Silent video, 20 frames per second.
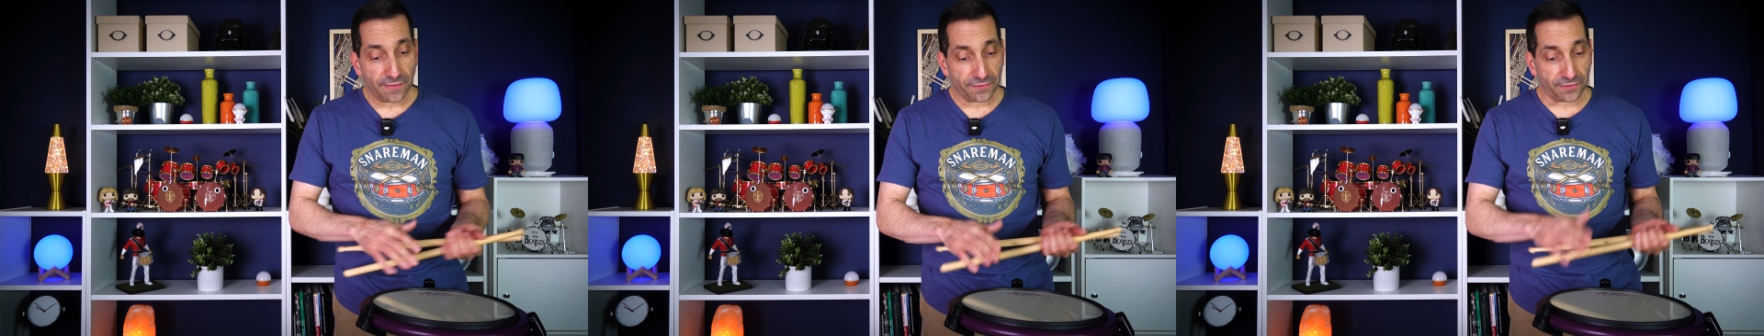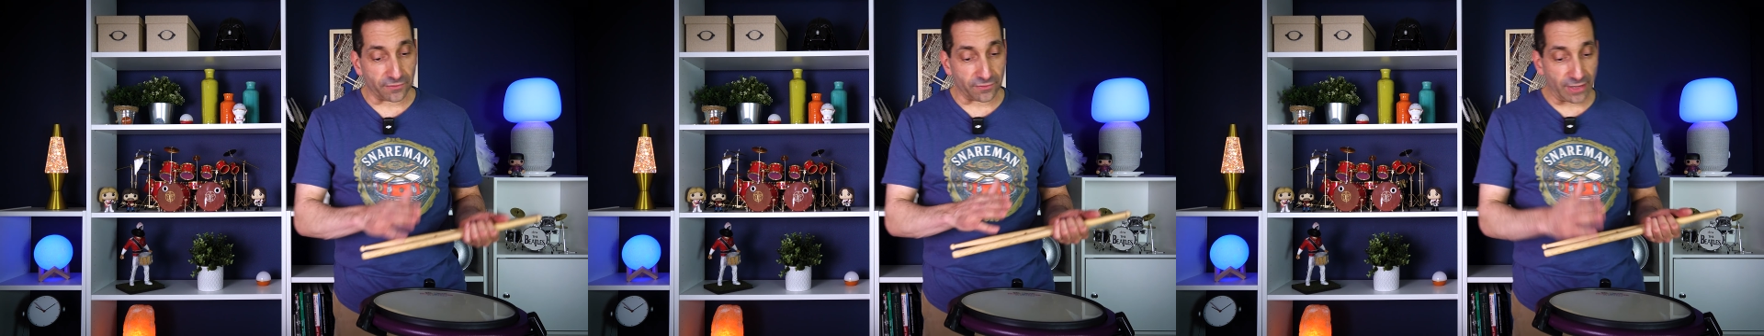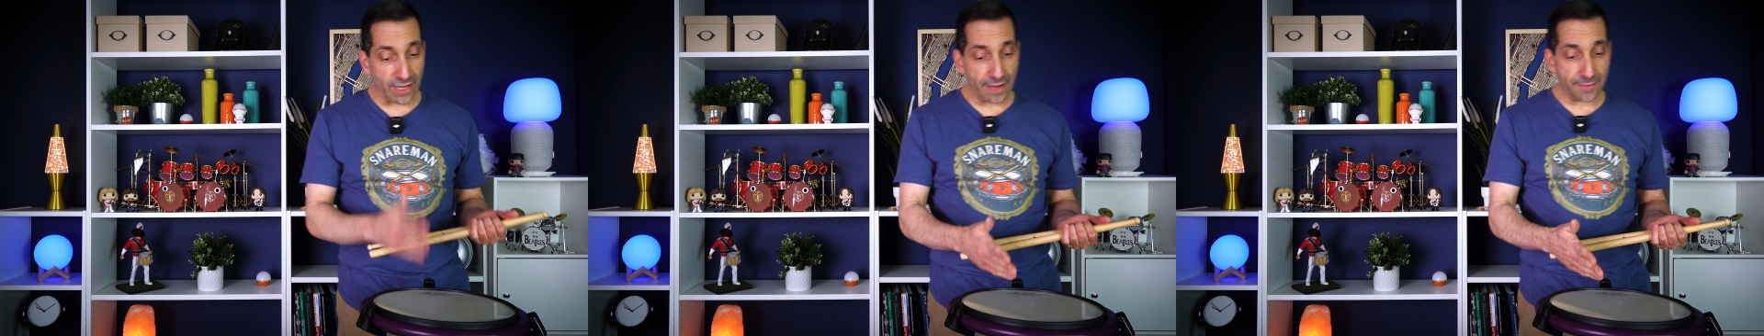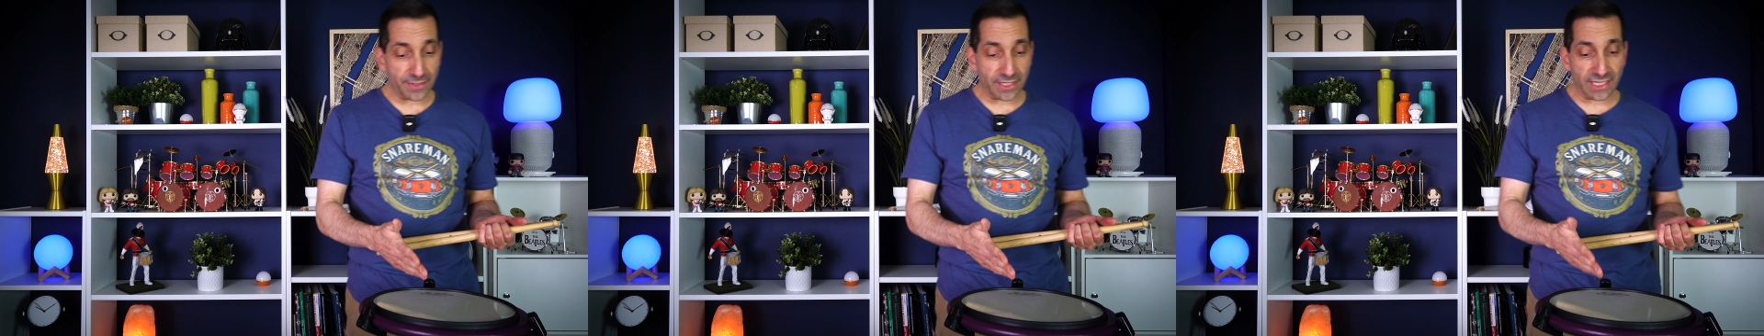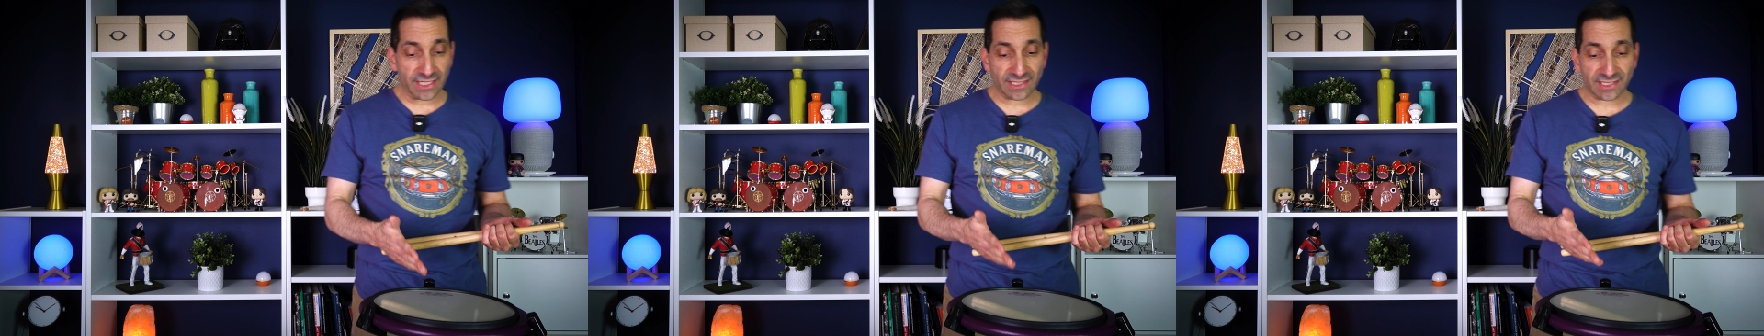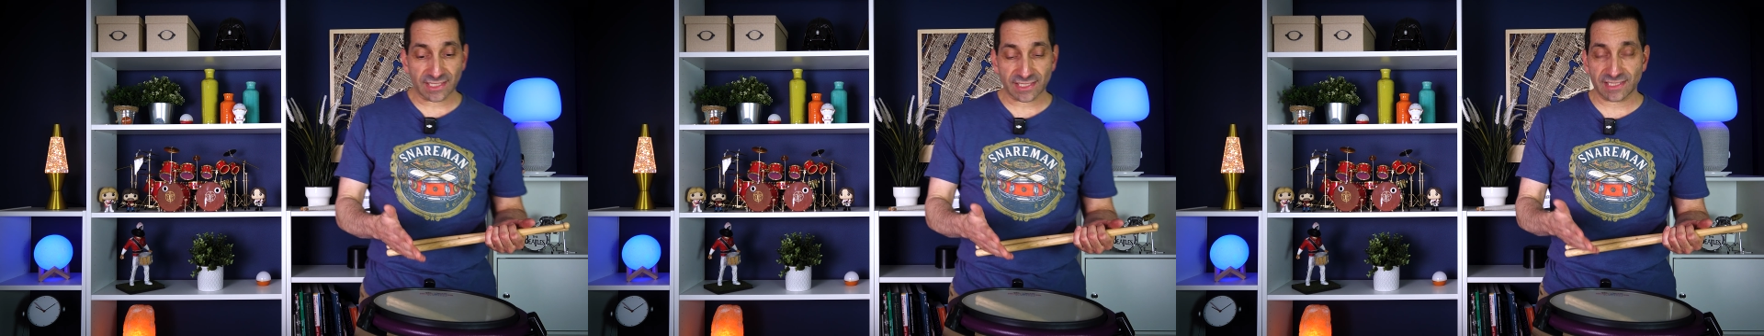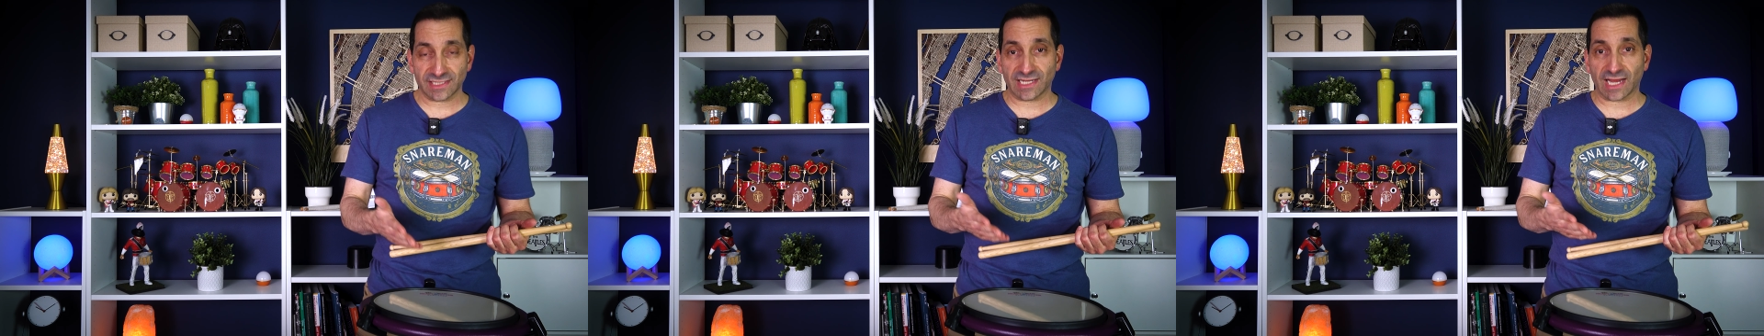The laminate
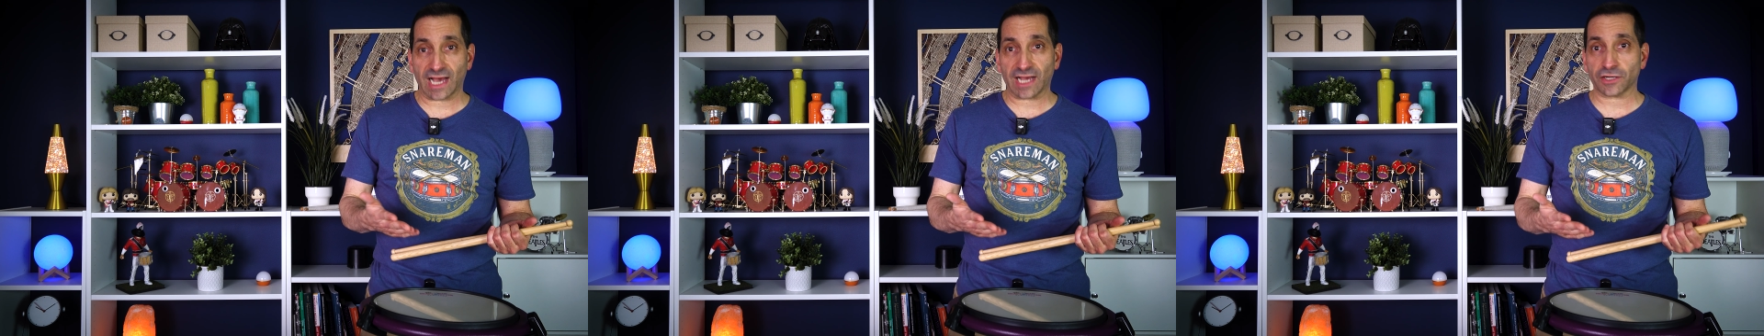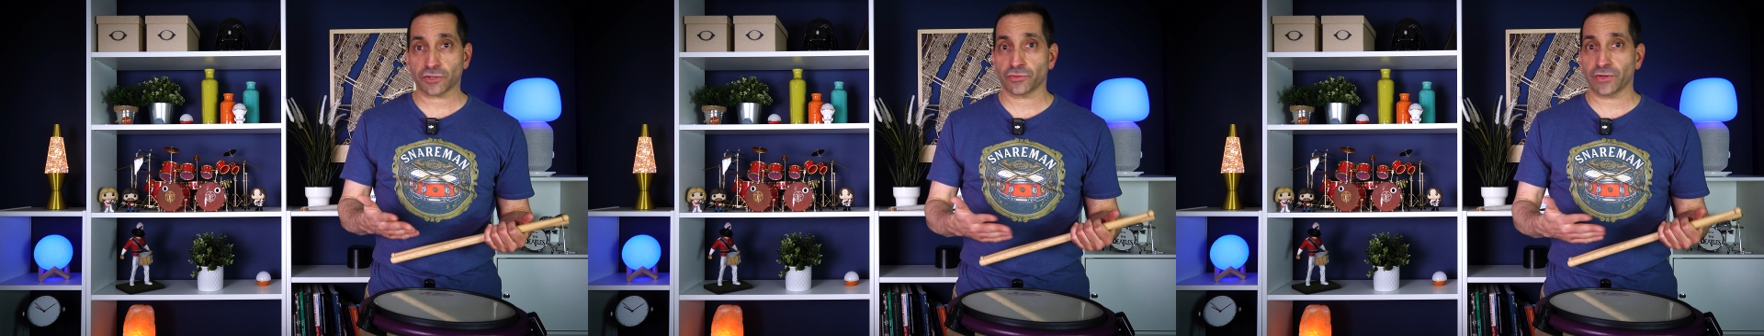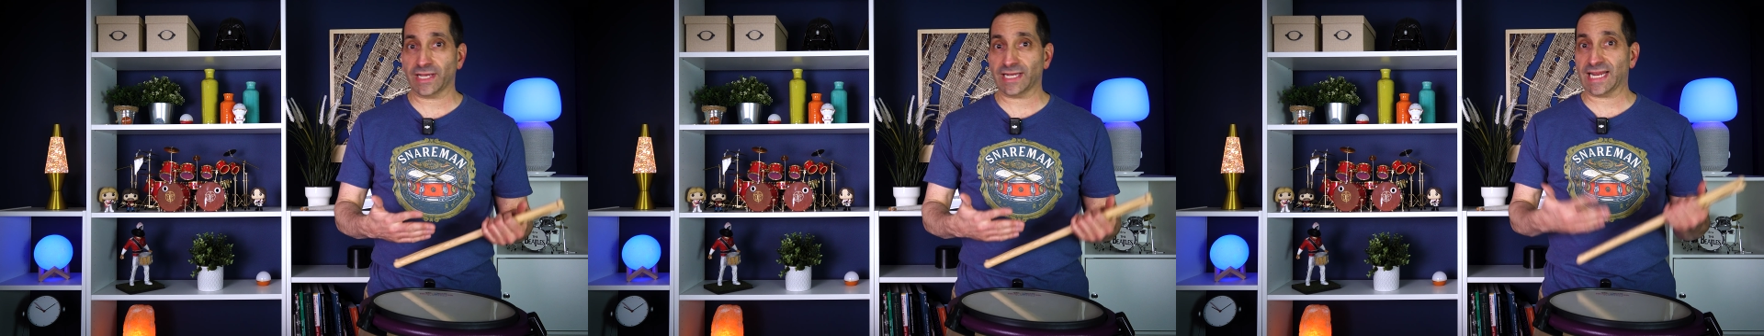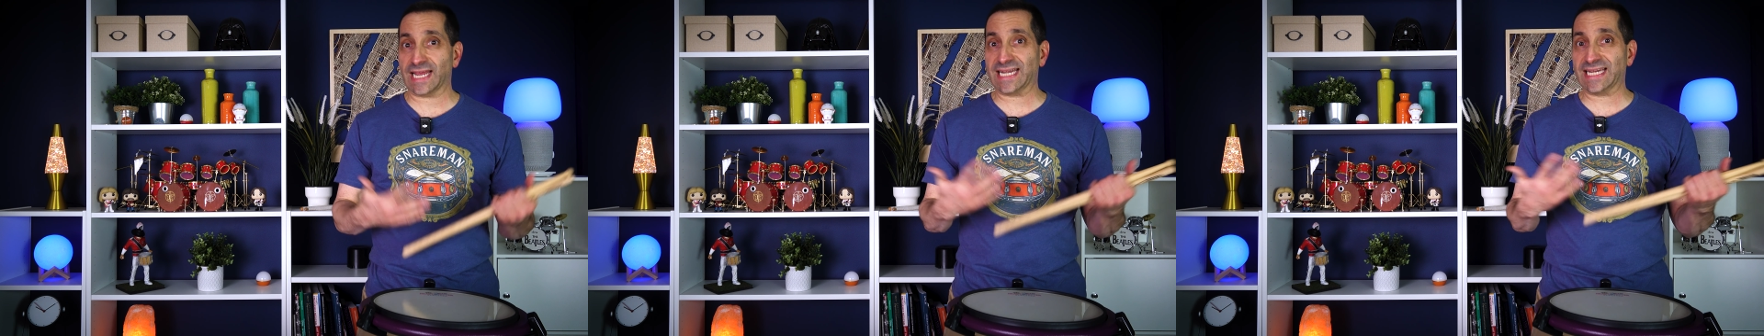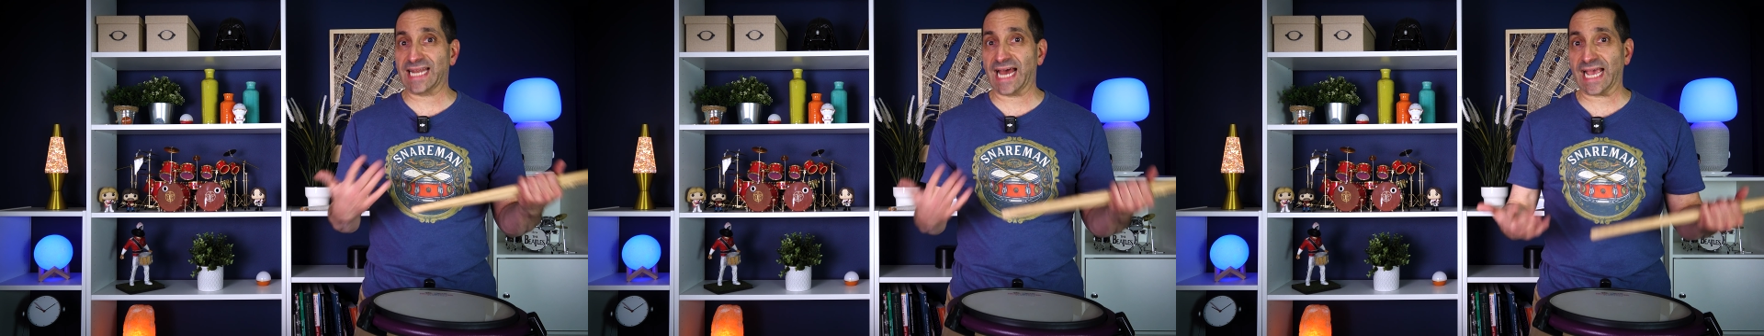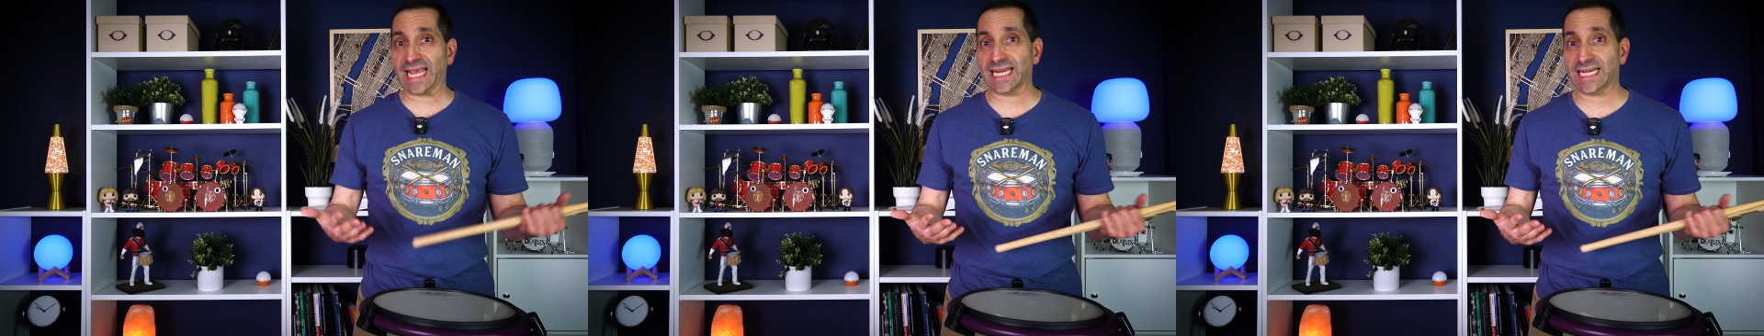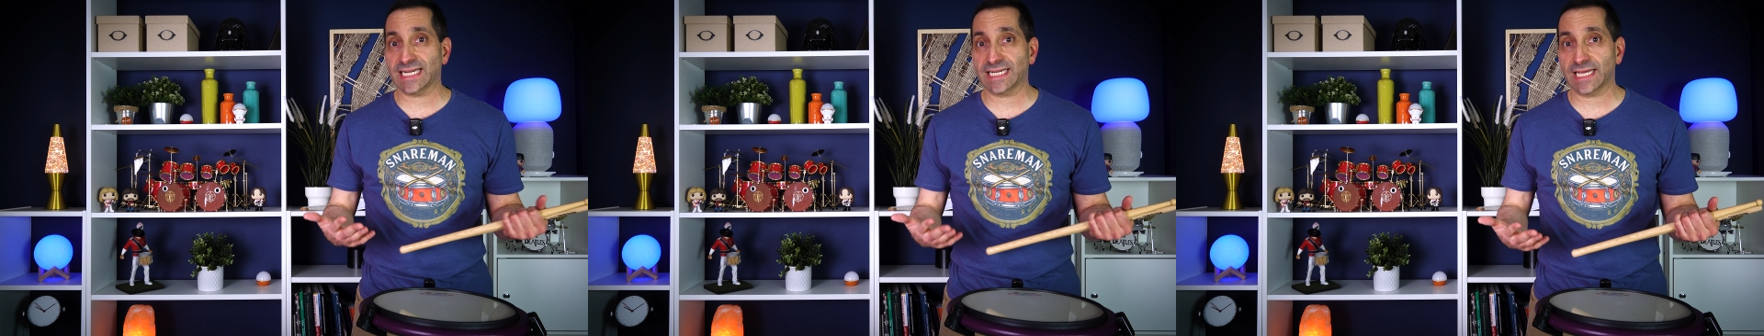does not create a
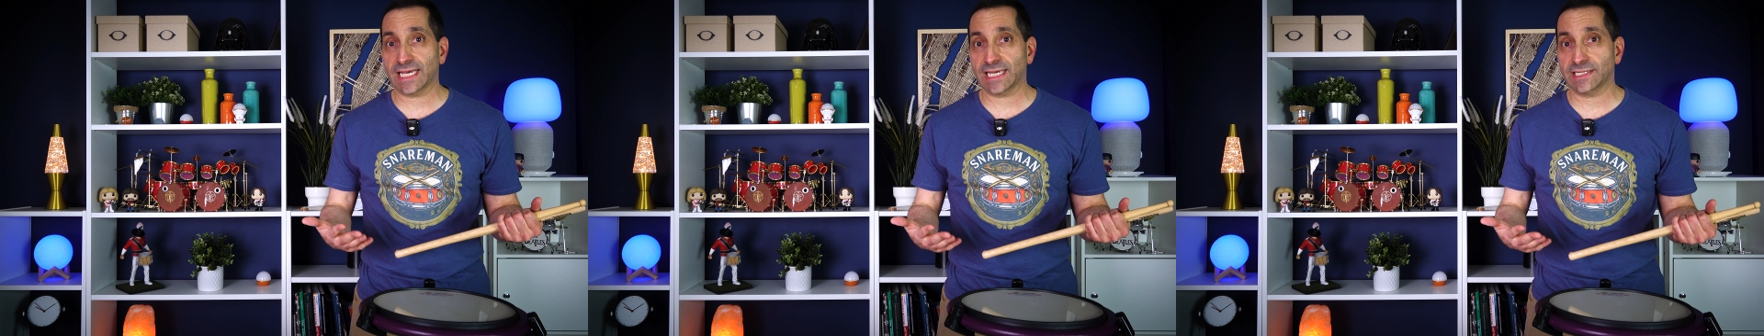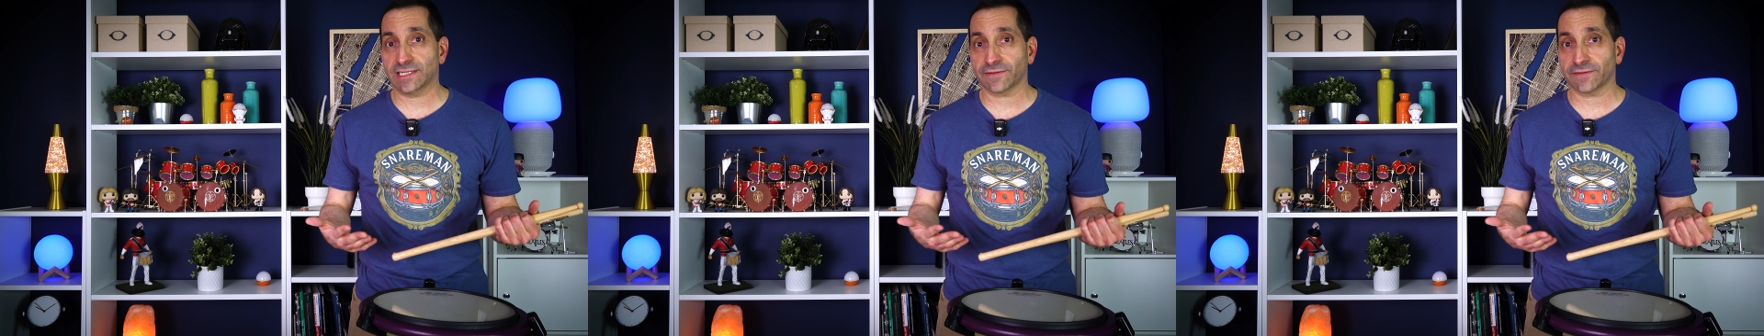night and day